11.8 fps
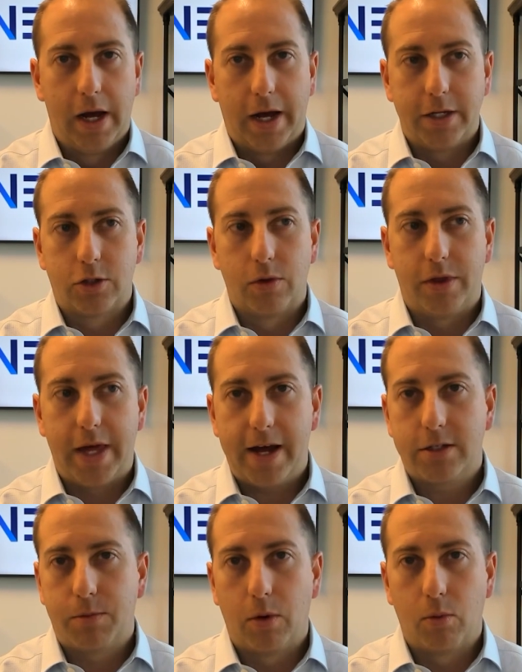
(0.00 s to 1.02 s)
And so
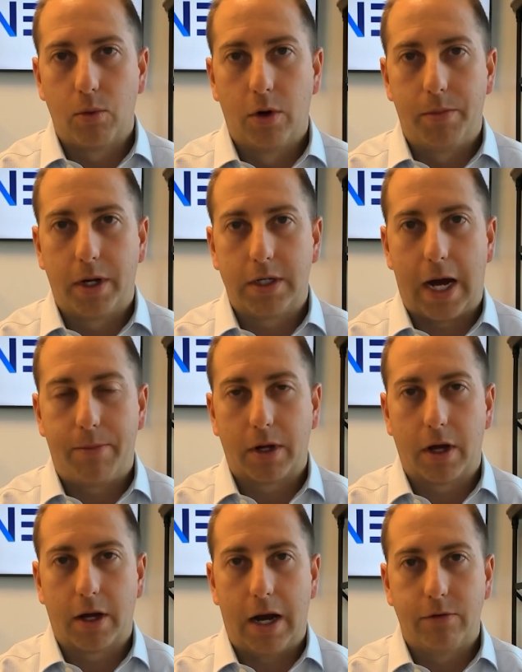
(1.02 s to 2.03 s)
that's been a real big
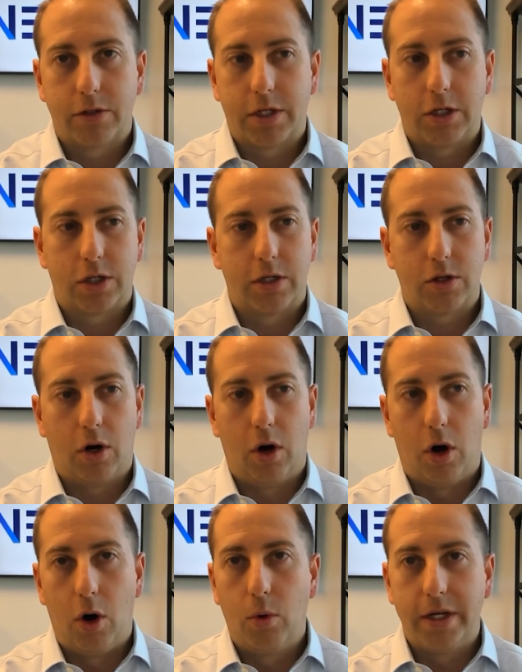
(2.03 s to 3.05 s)
topic of conversation, is
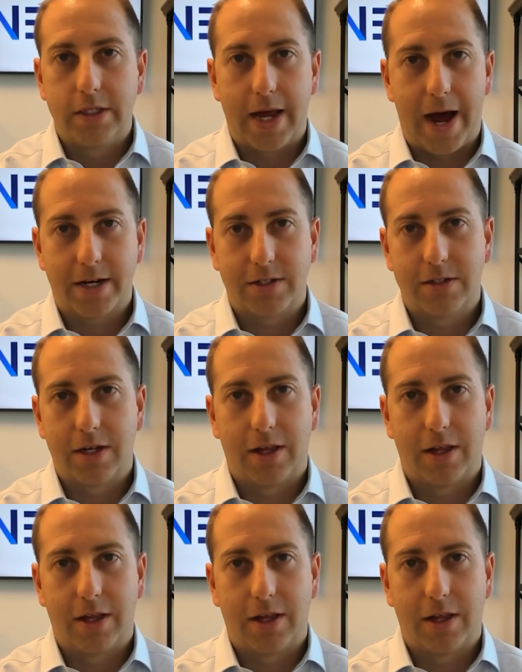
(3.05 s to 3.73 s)
always taxes.